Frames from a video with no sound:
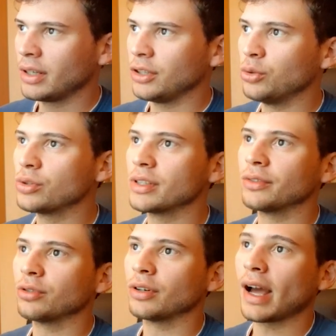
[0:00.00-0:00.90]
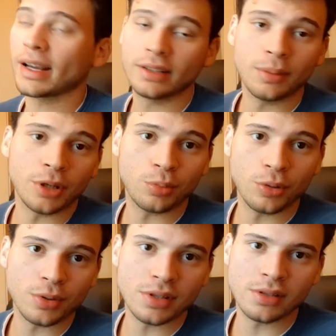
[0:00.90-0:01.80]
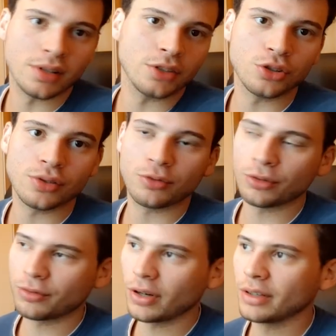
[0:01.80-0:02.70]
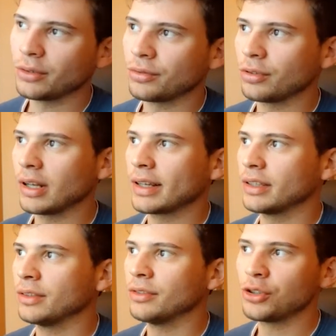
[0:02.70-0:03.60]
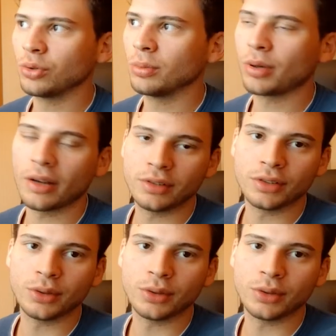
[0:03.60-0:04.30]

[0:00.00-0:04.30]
use it for academic purposes not just for fun or for like individual private